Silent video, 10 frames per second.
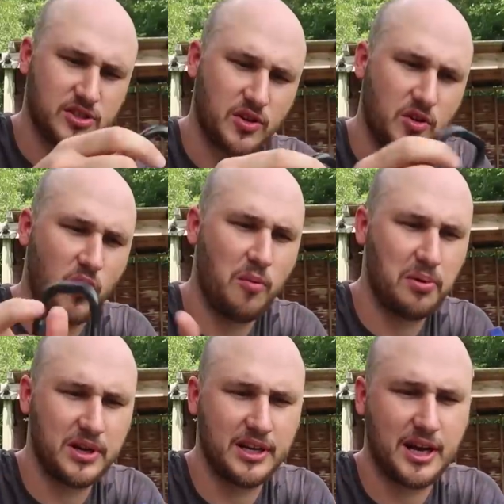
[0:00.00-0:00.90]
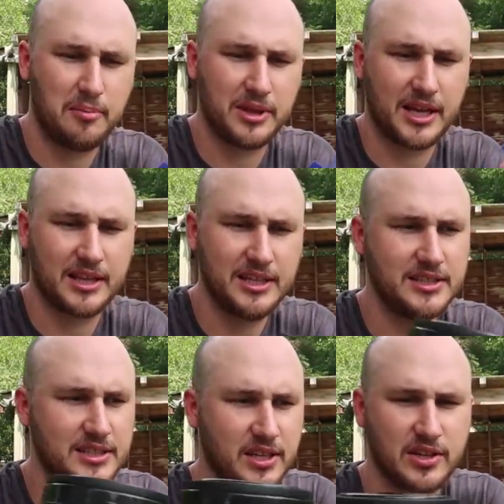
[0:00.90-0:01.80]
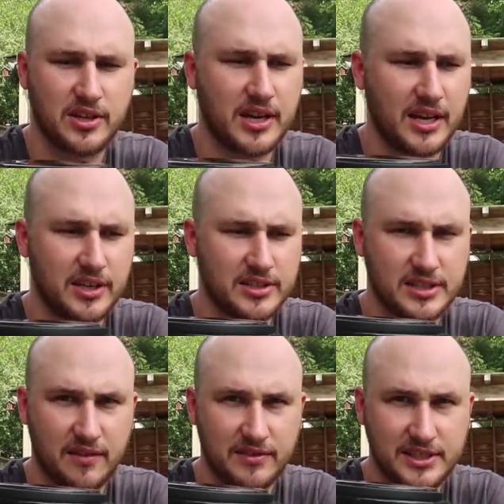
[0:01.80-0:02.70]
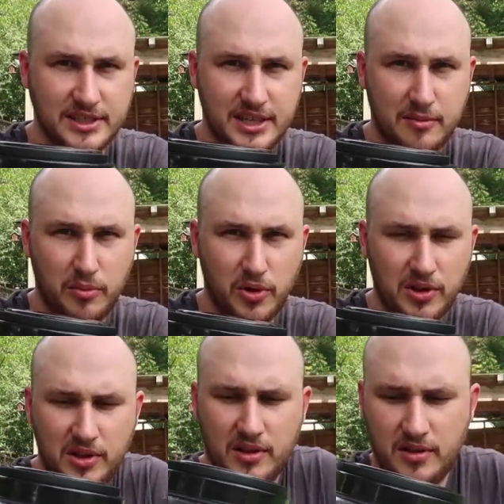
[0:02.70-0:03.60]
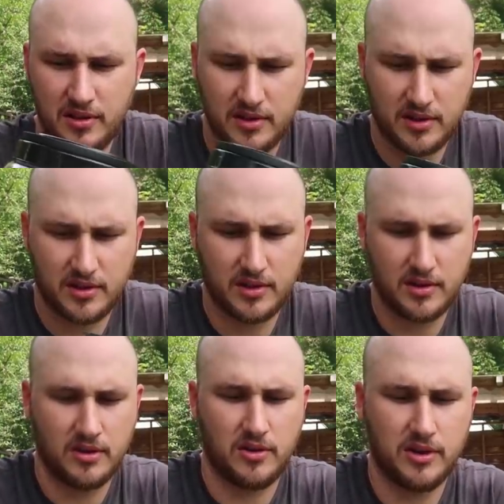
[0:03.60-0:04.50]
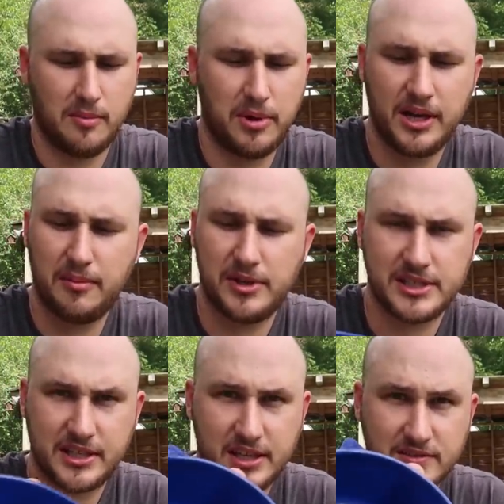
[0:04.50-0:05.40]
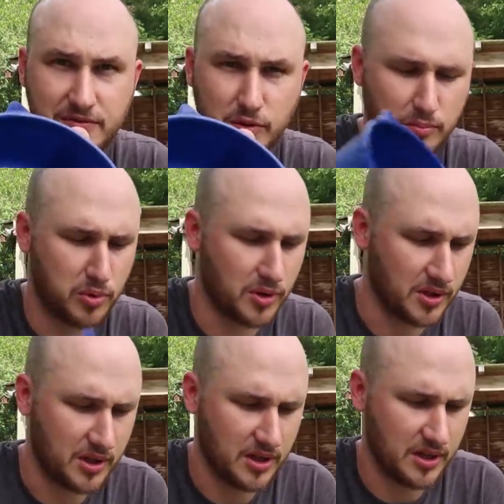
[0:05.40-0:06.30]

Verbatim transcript: So you open it up like this, you got yourself drinking bowl. On the bottom right here, food bowl.